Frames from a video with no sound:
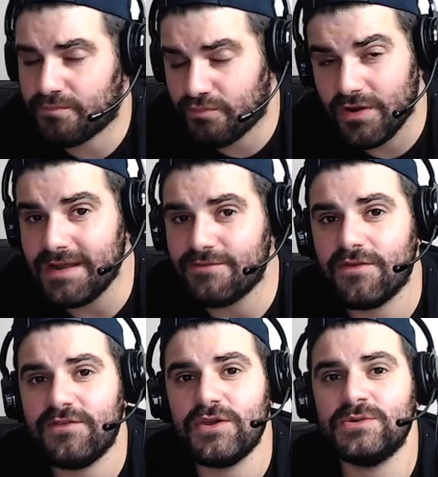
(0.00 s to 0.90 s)
brilliant
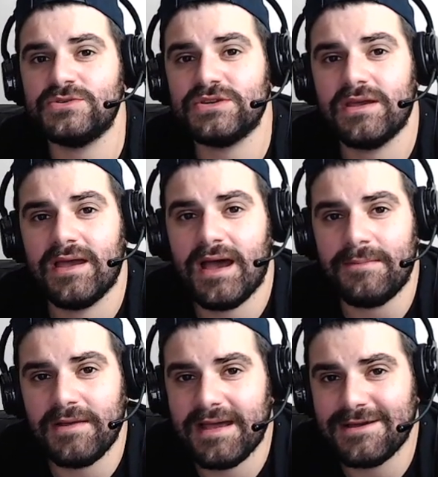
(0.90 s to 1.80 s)
reviews. A
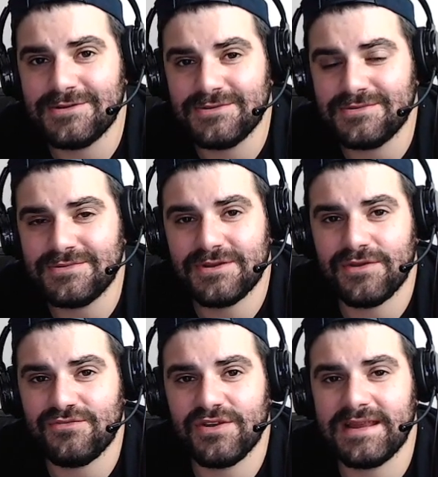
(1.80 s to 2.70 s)
player who, you
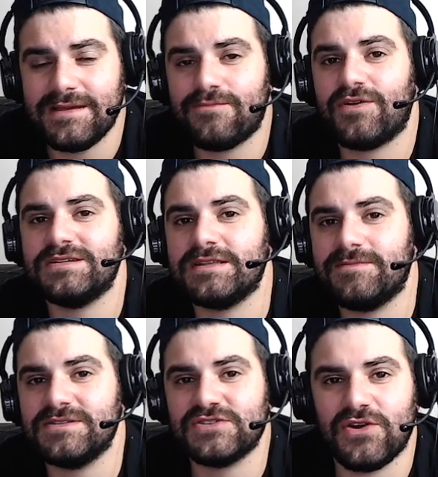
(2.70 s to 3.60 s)
know, really impressed
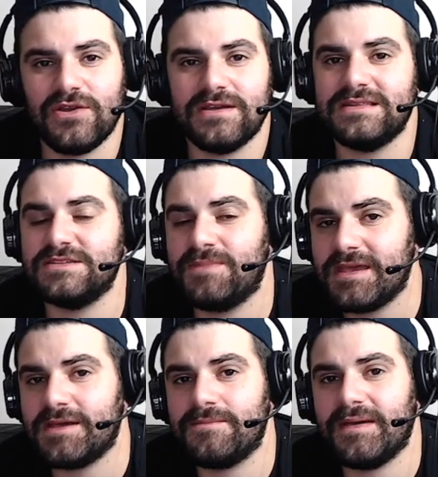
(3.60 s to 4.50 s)
up in Scotland. He's
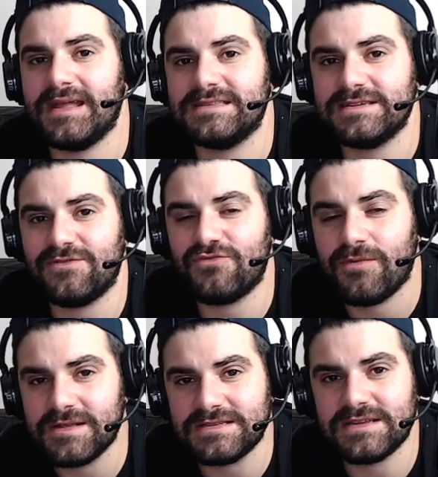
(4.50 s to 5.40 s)
been compared to
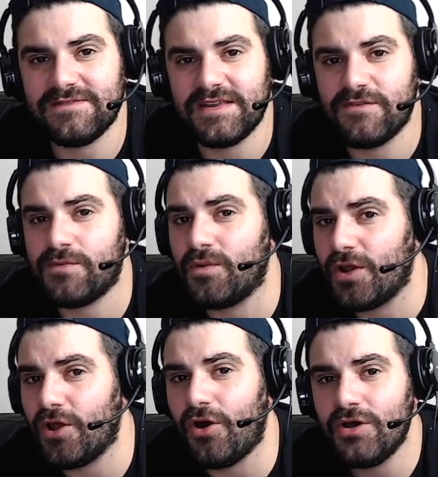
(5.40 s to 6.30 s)
Robertson of Liverpool a
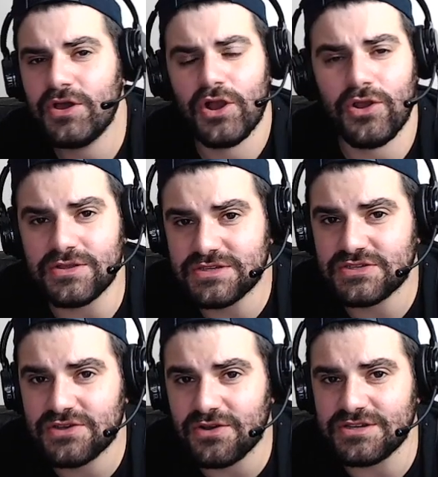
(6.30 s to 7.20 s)
lot. Lots of
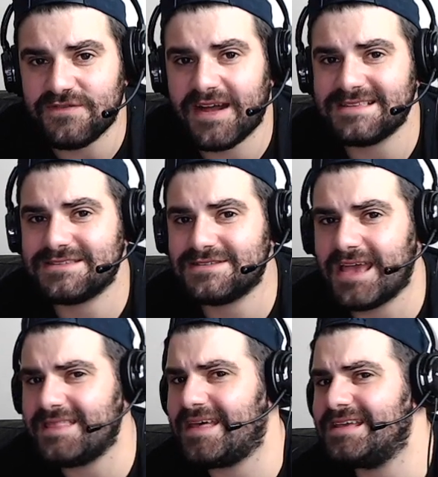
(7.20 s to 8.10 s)
Scottish fans
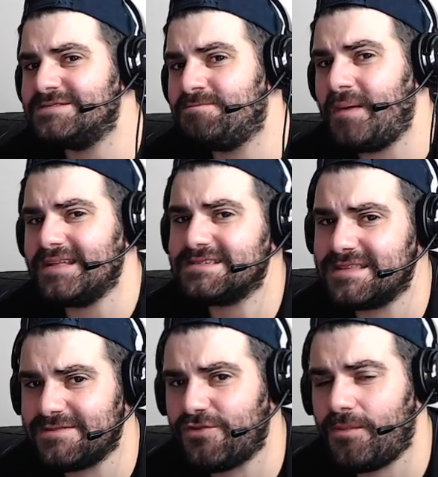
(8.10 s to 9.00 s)
saying that he's better
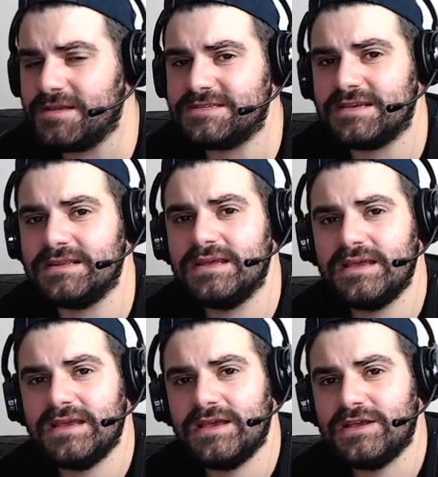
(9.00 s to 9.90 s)
than Robertson.
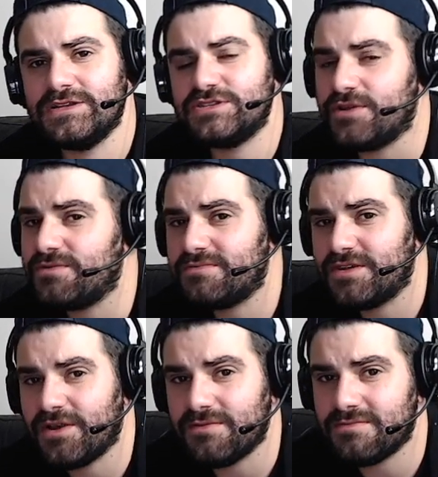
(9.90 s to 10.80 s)
So,
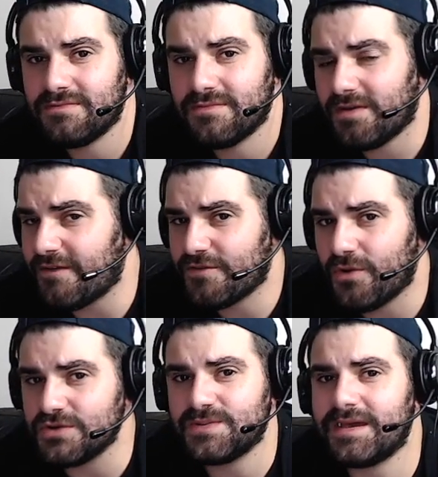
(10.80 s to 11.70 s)
you know, of
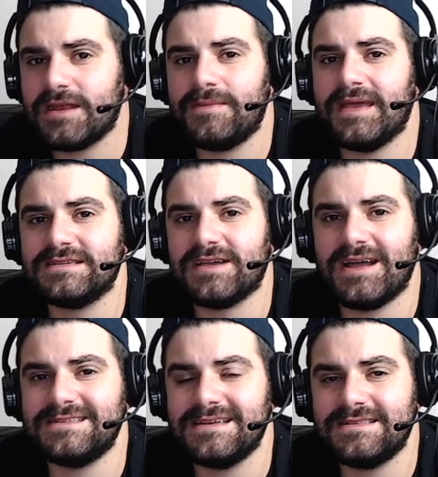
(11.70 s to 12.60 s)
course we're going to be
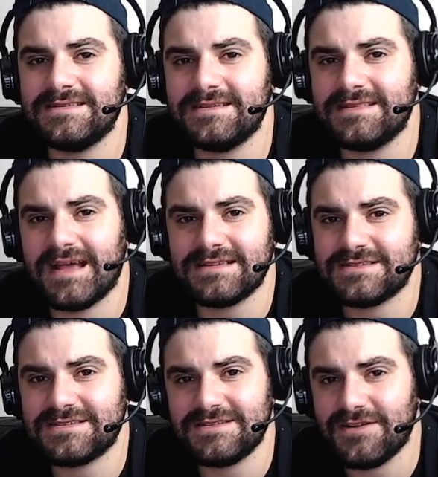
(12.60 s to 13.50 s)
excited. And
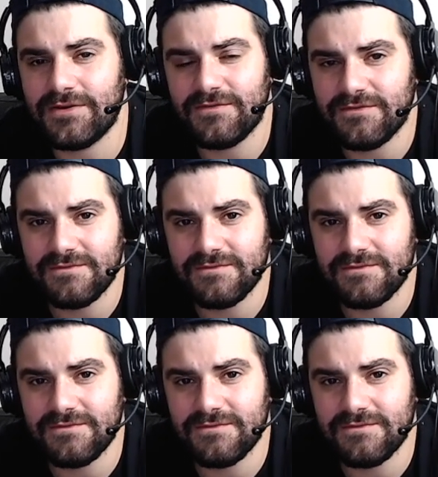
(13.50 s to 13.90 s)
that's, you know,